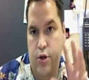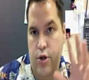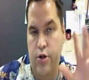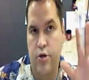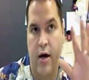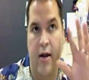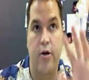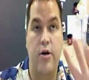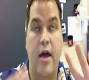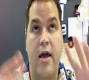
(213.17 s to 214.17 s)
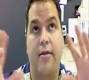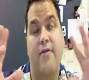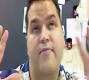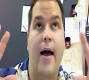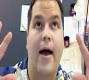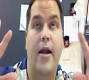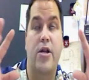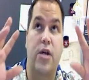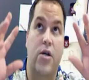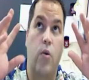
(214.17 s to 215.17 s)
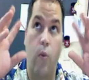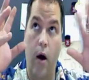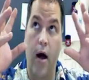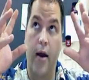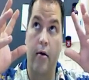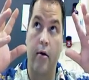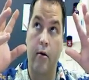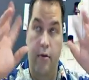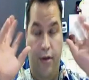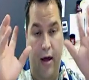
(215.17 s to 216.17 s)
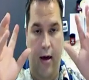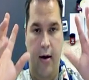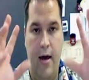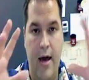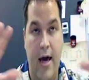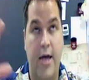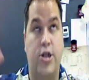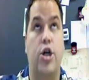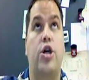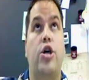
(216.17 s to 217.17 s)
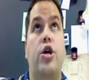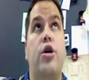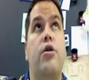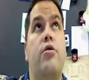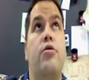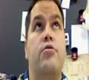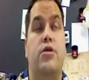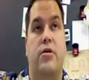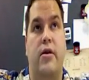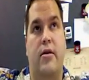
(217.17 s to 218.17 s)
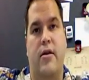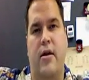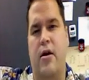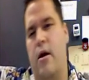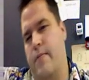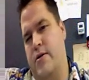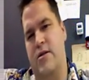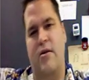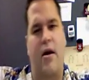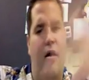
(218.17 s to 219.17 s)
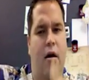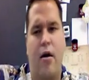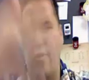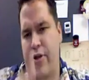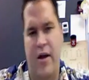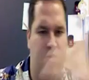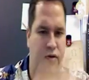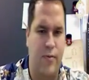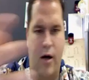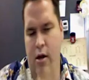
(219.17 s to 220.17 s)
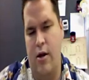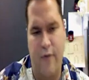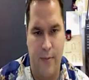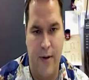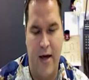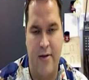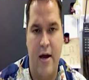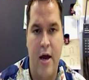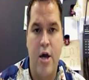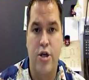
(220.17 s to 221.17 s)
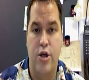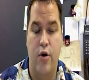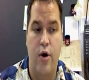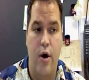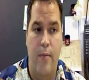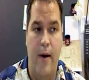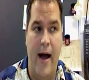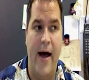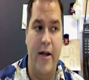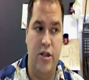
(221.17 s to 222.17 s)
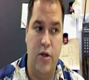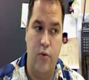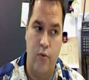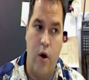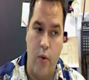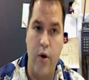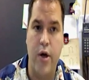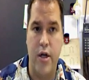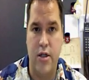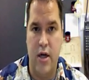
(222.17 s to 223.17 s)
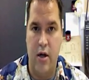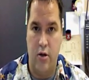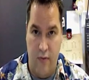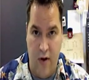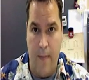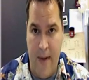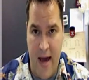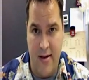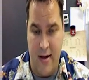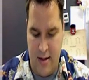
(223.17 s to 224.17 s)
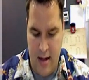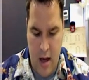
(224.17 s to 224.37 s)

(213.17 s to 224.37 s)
you can't think of biology as one thing. It's a huge thing that encompasses all things from all over the place. So biology, what we're going to study are the very basics,